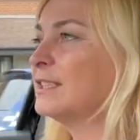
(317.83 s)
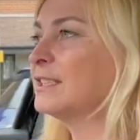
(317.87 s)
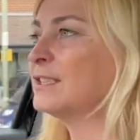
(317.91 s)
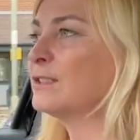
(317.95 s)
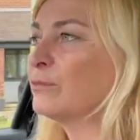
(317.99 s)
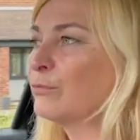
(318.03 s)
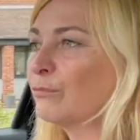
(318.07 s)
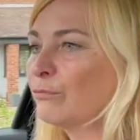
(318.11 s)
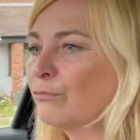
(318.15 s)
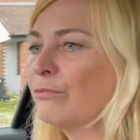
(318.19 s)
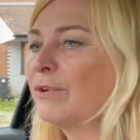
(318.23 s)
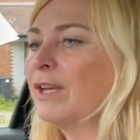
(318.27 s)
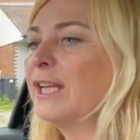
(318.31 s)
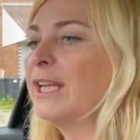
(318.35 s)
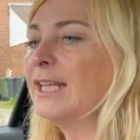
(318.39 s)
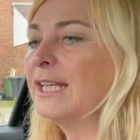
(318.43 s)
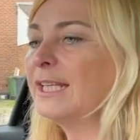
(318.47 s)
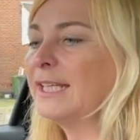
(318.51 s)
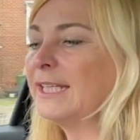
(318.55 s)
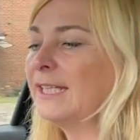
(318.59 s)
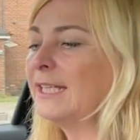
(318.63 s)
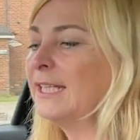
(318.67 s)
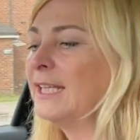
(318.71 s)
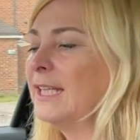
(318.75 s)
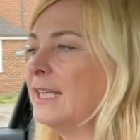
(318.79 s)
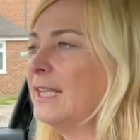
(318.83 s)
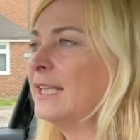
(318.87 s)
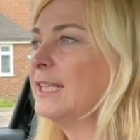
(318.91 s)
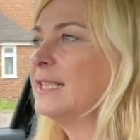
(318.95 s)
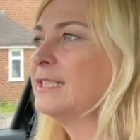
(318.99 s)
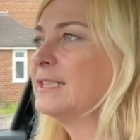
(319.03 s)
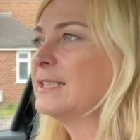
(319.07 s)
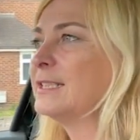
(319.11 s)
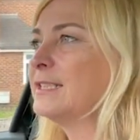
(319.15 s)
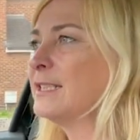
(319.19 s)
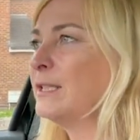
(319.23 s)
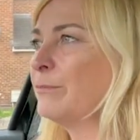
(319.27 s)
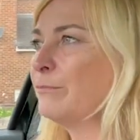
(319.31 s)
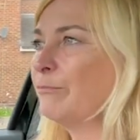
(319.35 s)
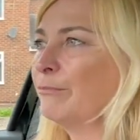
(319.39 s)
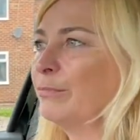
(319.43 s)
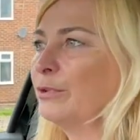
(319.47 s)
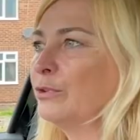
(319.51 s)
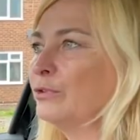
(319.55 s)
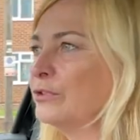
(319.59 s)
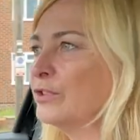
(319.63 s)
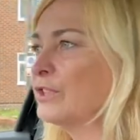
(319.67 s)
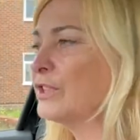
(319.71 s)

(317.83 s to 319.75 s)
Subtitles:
it's really simple.